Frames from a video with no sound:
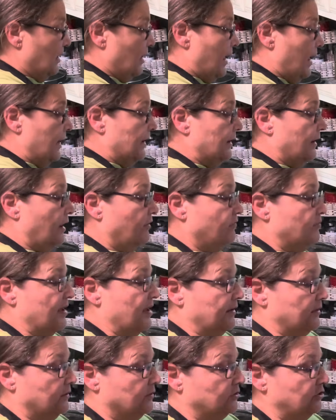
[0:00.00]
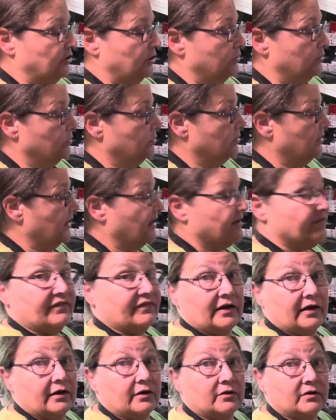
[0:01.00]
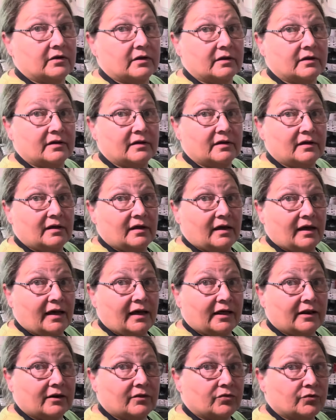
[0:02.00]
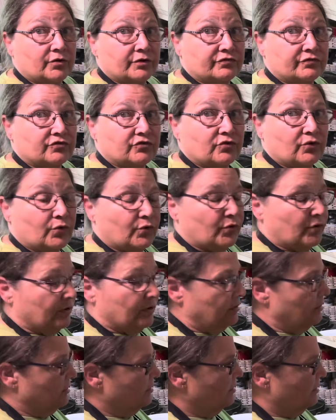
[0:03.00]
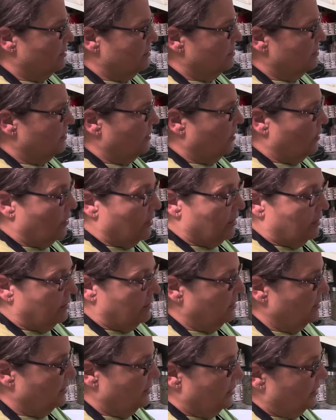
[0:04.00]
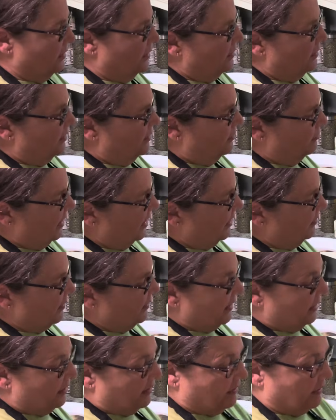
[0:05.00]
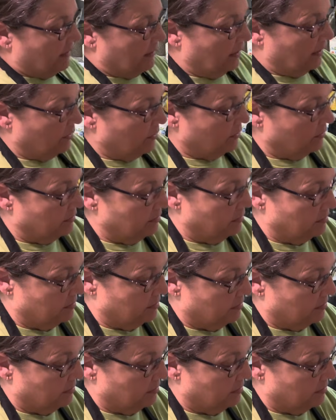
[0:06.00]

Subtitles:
I love my little tool that I found at a thrift store, or might have been at the local